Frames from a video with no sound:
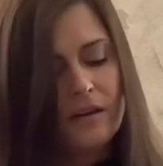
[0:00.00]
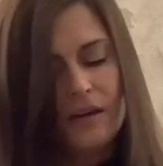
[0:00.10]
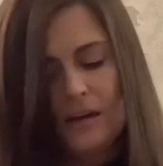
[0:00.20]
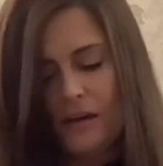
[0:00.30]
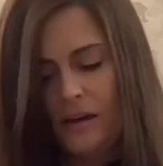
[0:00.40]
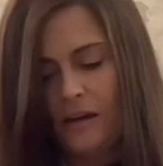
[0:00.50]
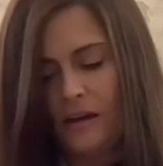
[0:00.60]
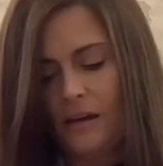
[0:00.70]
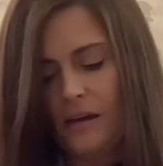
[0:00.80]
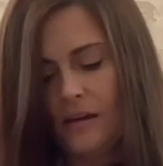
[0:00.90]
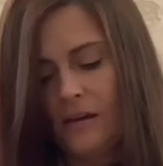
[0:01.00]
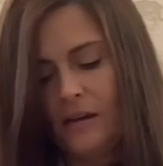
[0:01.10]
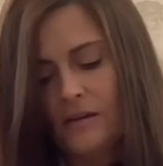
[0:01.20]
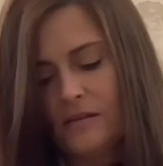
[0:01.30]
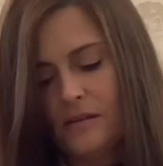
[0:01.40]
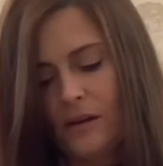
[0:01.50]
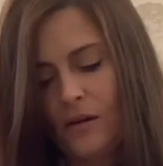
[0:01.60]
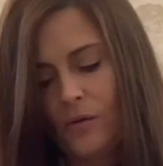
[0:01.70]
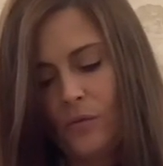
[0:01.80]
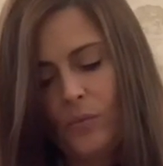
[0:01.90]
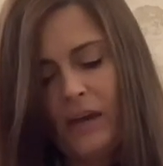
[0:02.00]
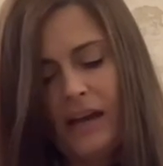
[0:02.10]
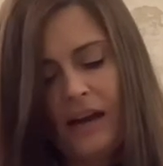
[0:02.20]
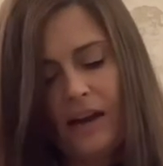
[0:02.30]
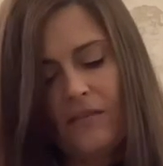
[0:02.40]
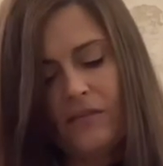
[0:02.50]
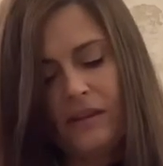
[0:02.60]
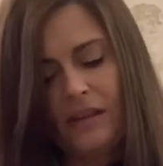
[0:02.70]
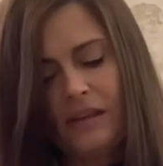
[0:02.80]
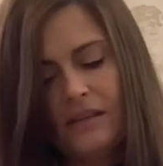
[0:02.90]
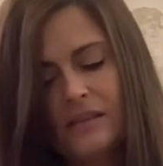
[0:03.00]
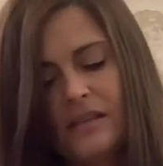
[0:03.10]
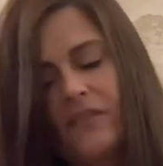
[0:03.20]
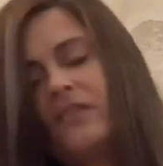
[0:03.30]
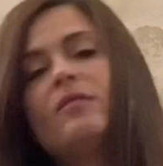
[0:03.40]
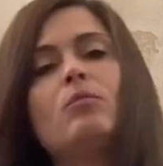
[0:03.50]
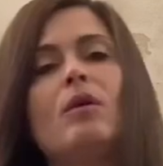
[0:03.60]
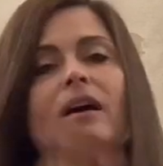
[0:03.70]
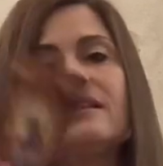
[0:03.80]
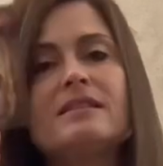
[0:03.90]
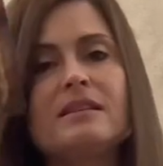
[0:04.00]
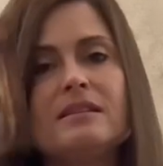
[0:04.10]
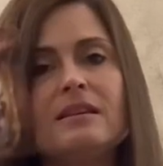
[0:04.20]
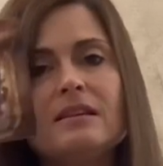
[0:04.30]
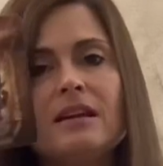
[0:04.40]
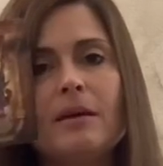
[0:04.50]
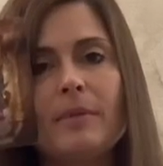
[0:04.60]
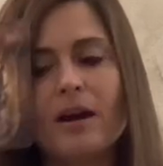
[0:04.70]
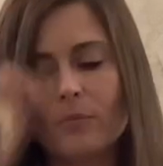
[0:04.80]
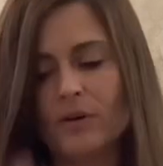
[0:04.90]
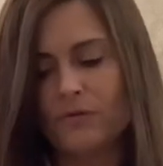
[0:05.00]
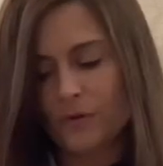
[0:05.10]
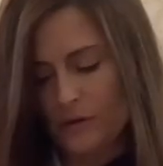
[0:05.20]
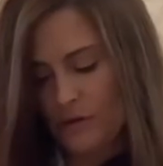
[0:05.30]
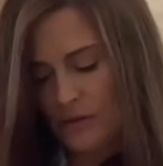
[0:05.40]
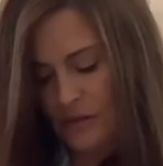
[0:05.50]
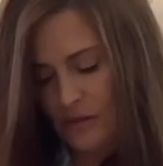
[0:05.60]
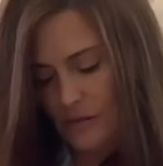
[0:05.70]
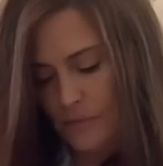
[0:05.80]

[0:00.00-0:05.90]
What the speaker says: Okay, so we have the Seven of Wands. It did come out reversed.